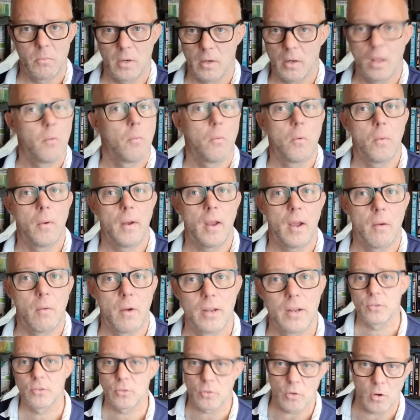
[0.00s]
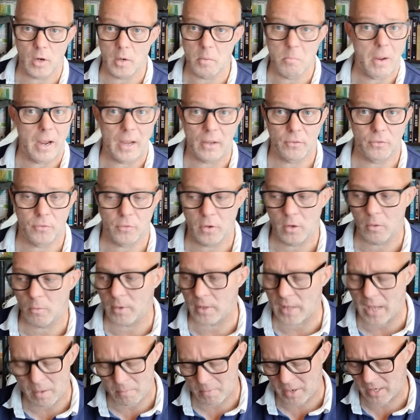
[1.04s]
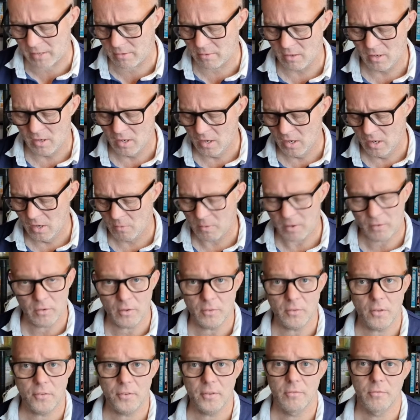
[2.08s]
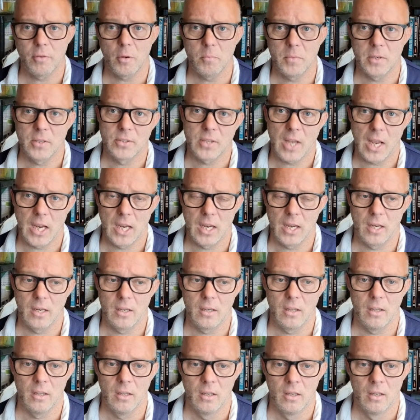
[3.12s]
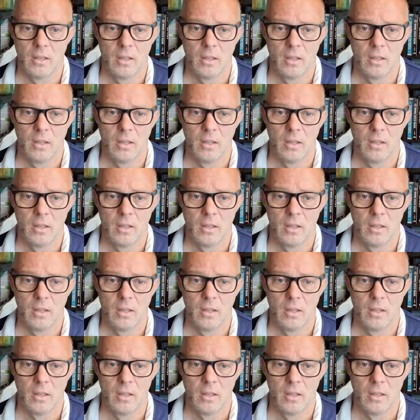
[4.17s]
Well, I scrolling back through and I'm like, I've got nothing from you saying